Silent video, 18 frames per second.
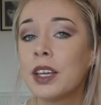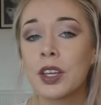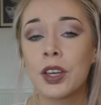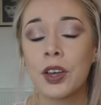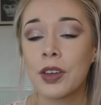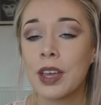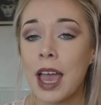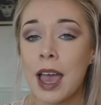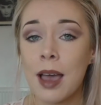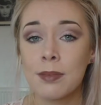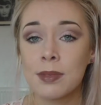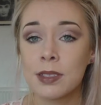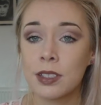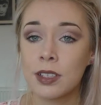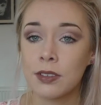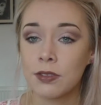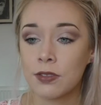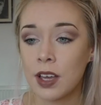going
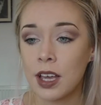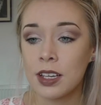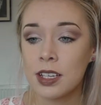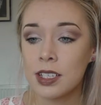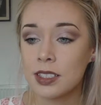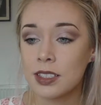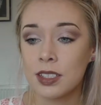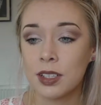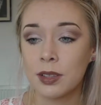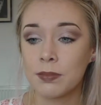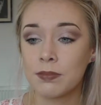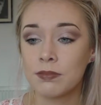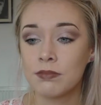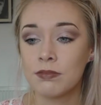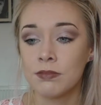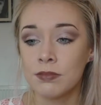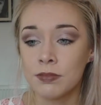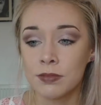absolutely fine. It's still,
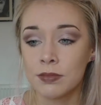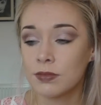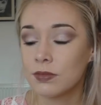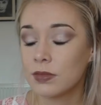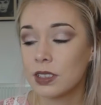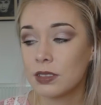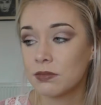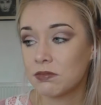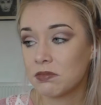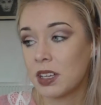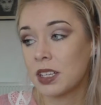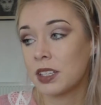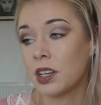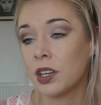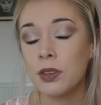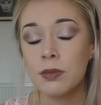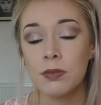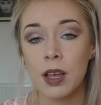I don't
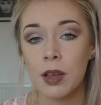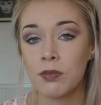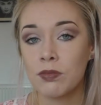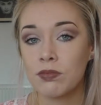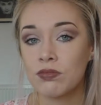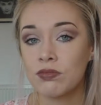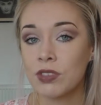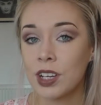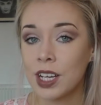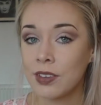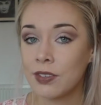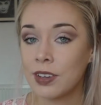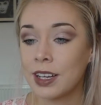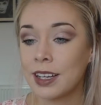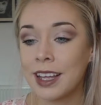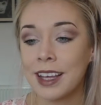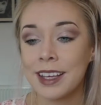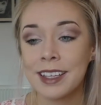know, I really,
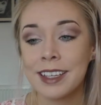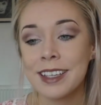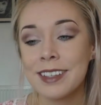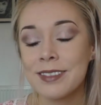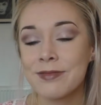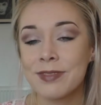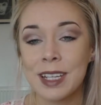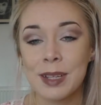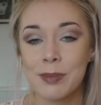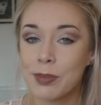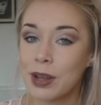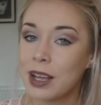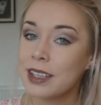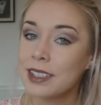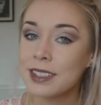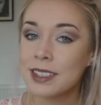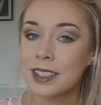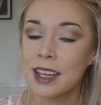really like it. I'm really
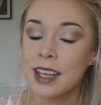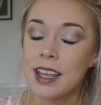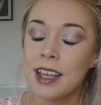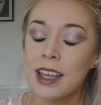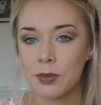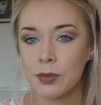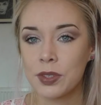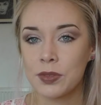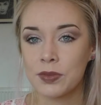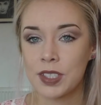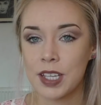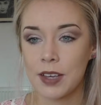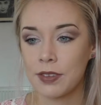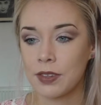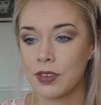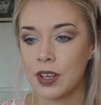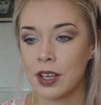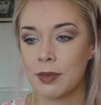impressed. I would
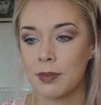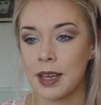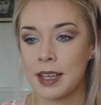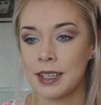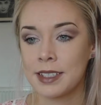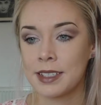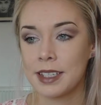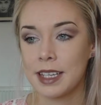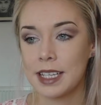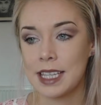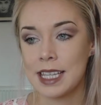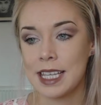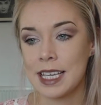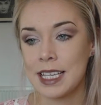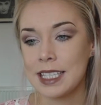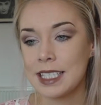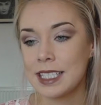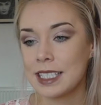definitely recommend
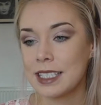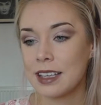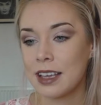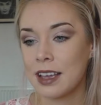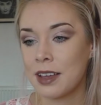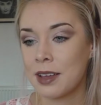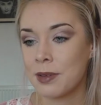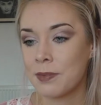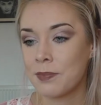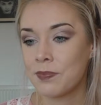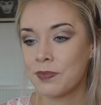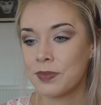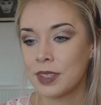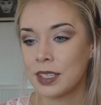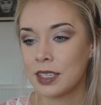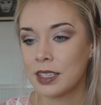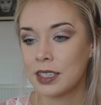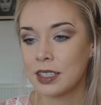this.
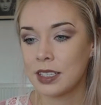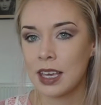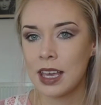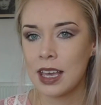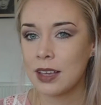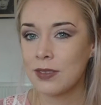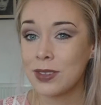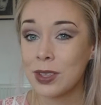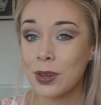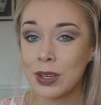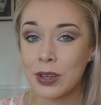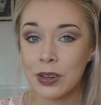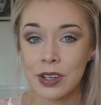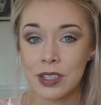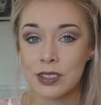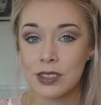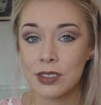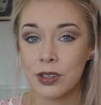Yeah, even though I
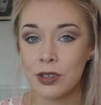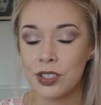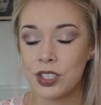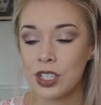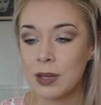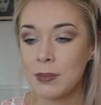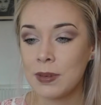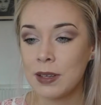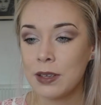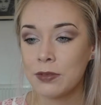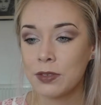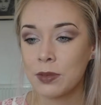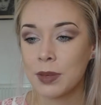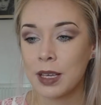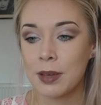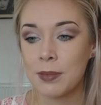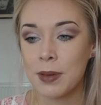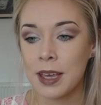got it so cheaply
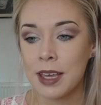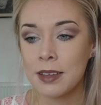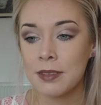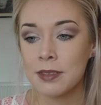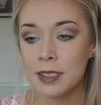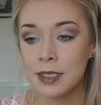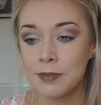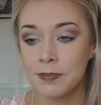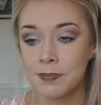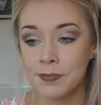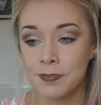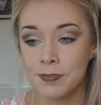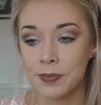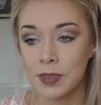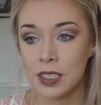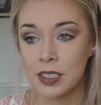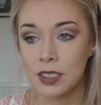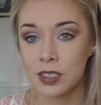from eBay,
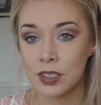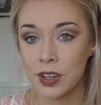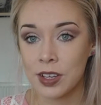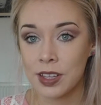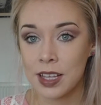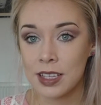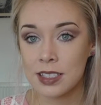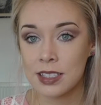sorry,